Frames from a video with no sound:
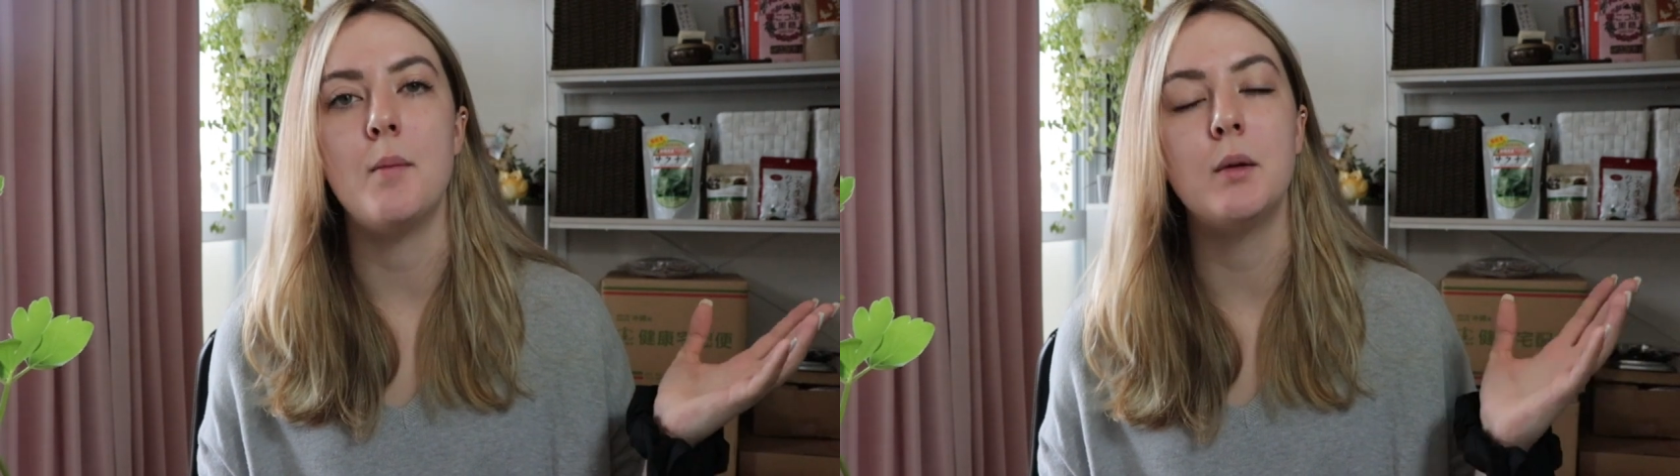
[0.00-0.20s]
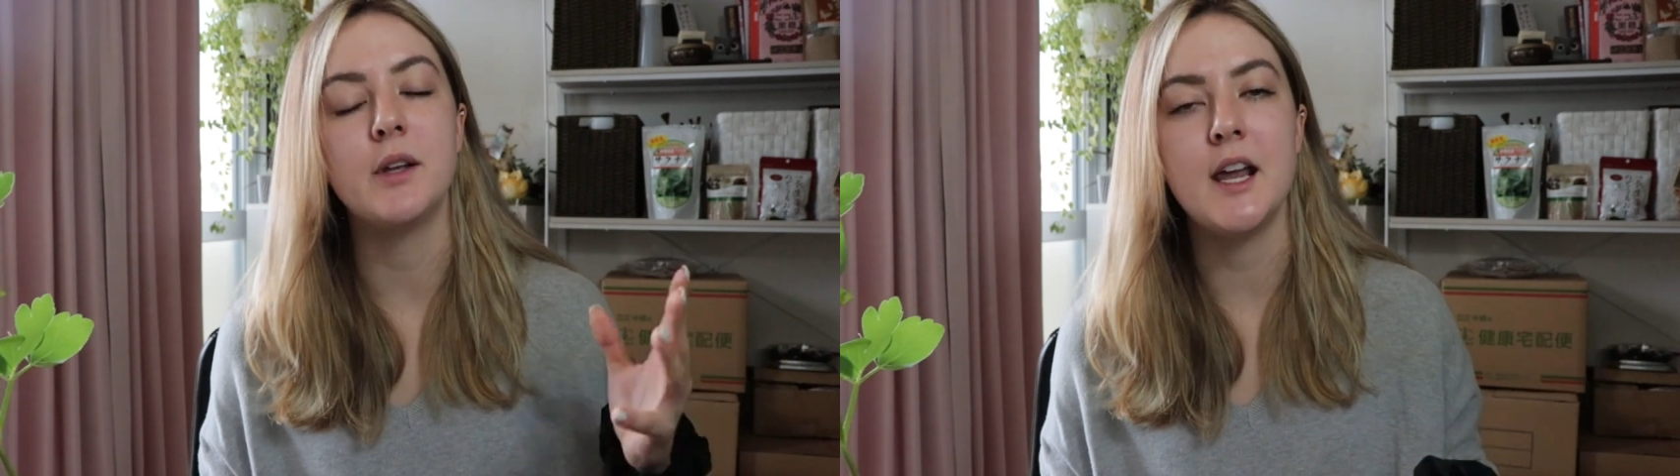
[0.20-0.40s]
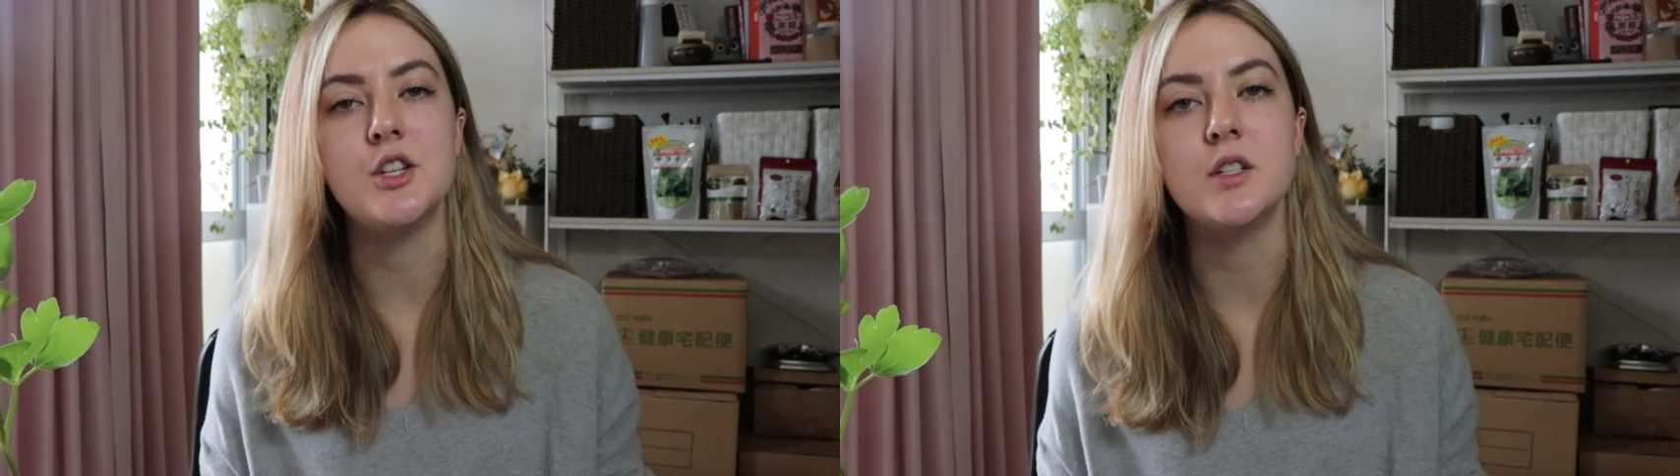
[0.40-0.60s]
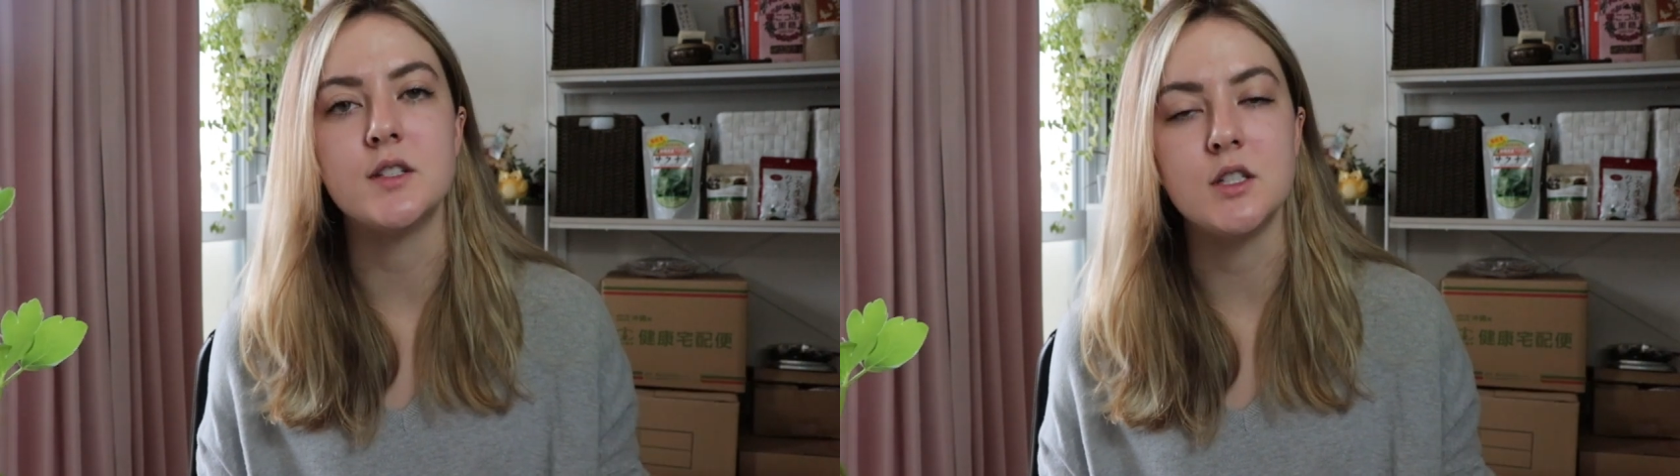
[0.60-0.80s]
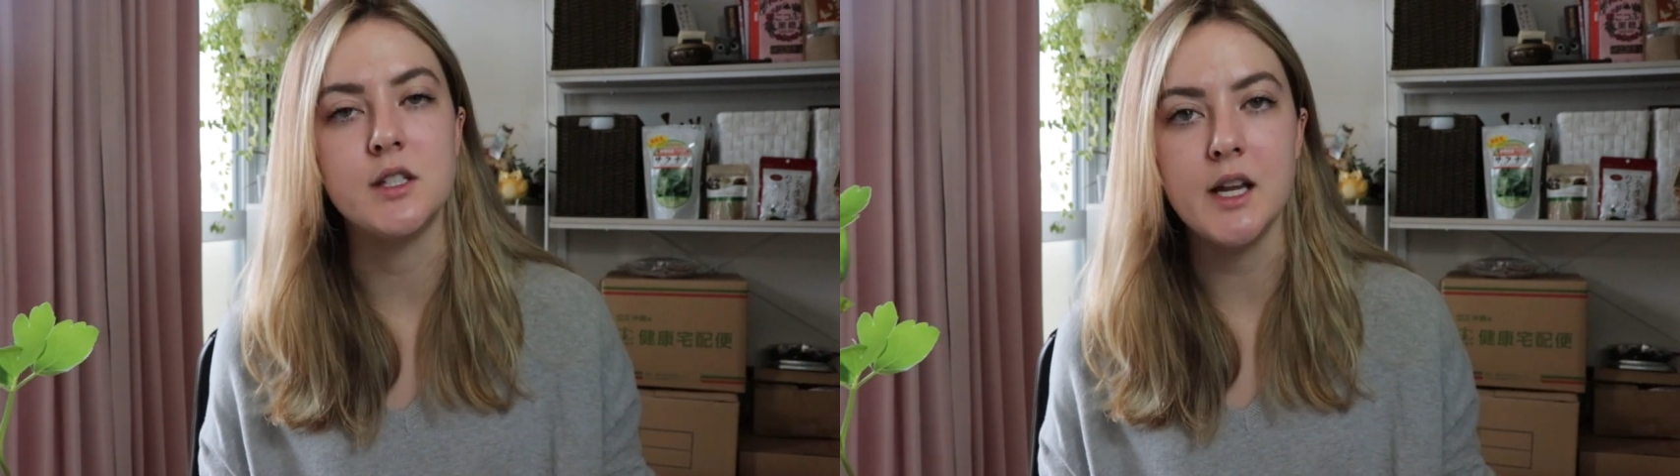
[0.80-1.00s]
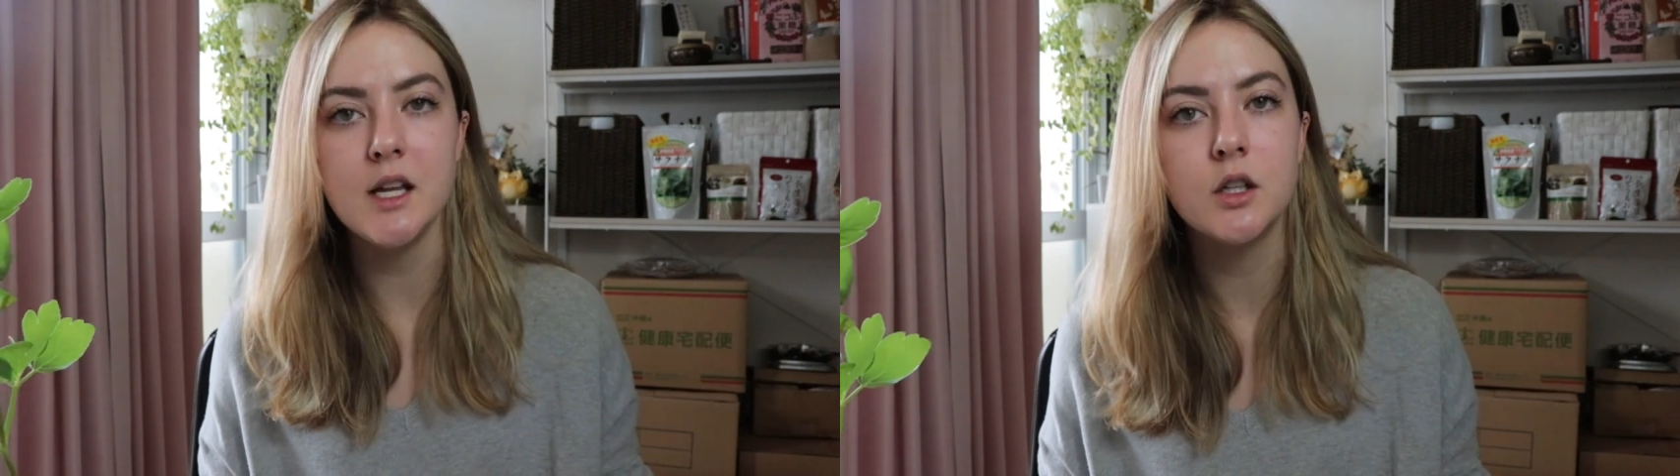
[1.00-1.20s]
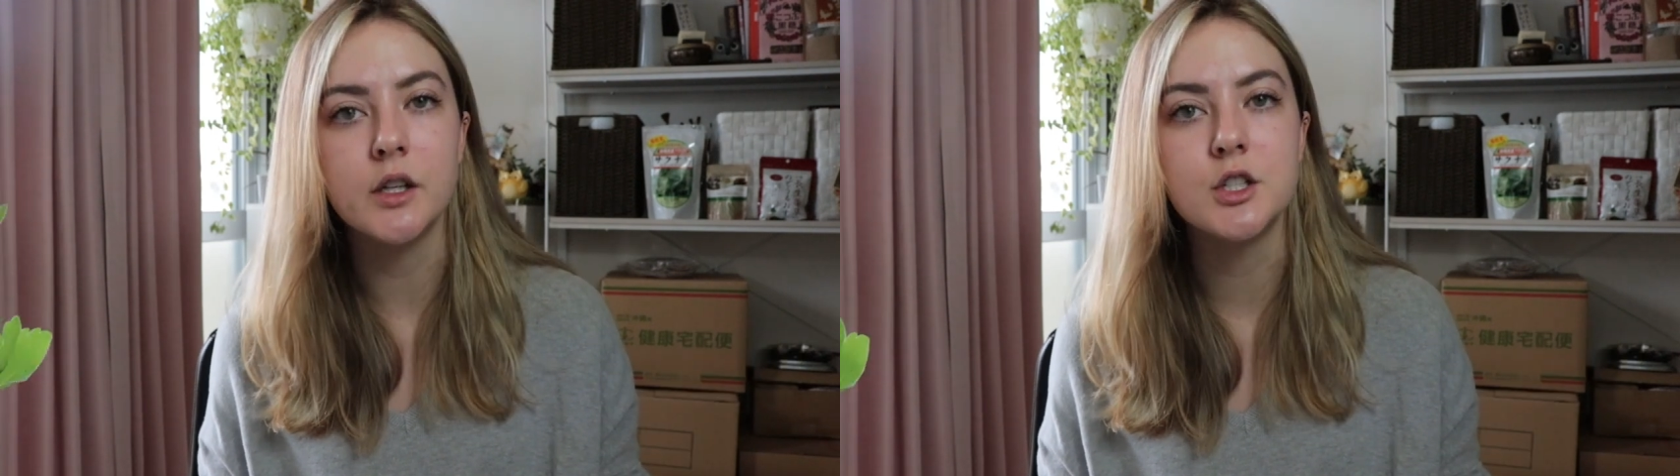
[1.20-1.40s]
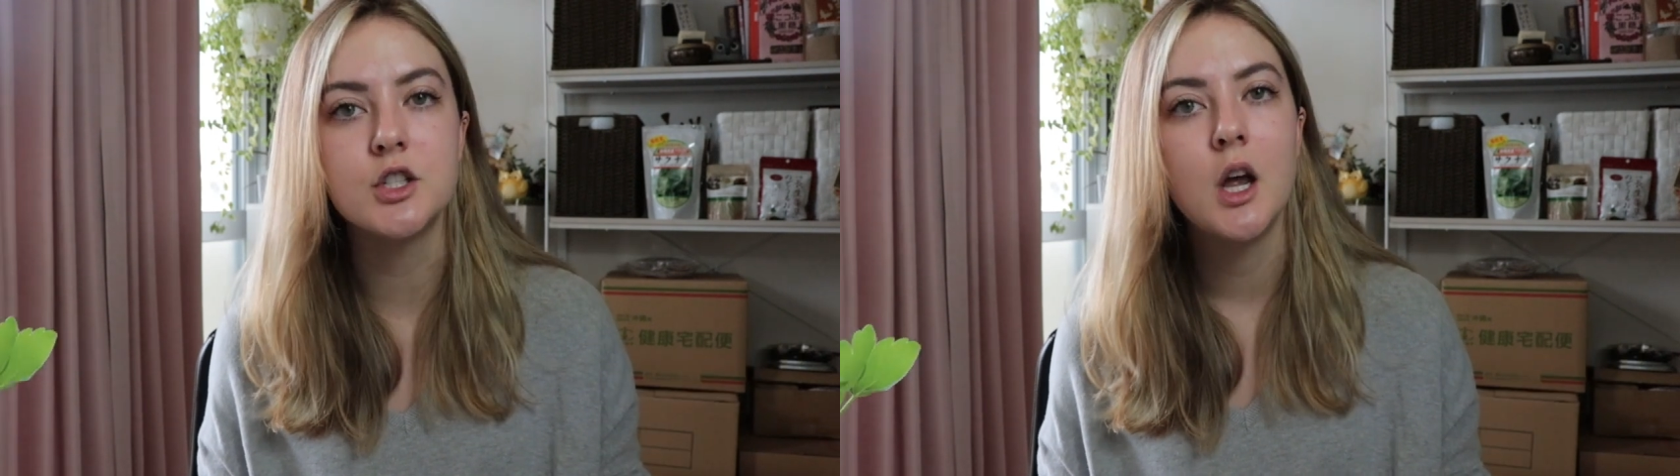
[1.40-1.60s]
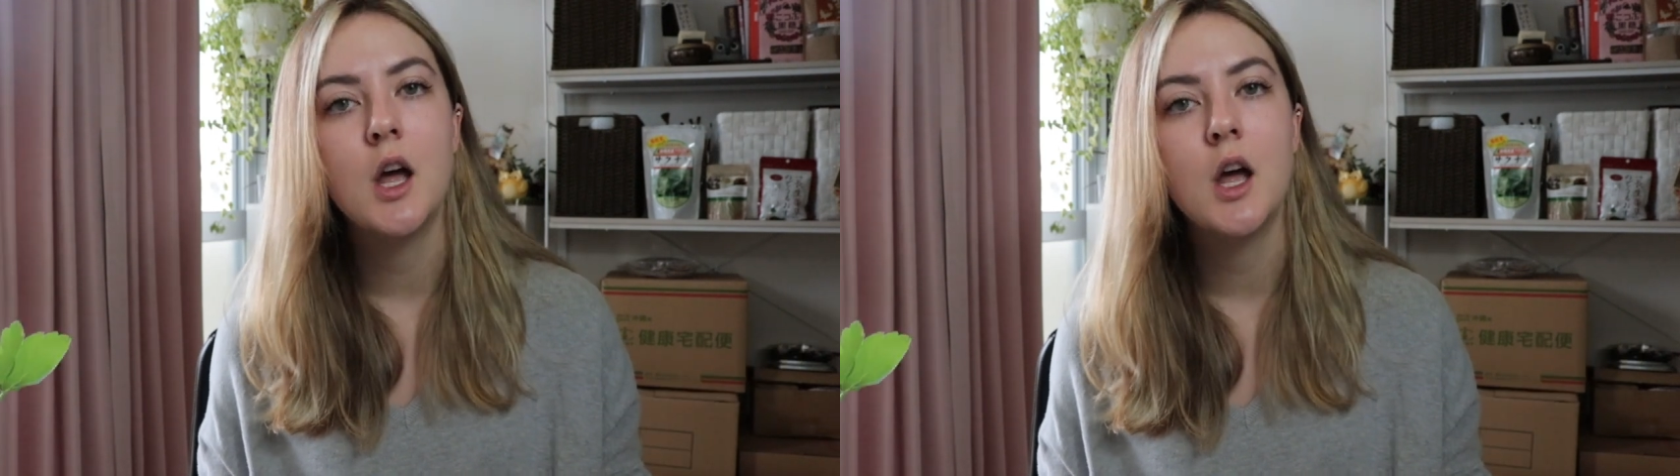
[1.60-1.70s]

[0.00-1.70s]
publications into English.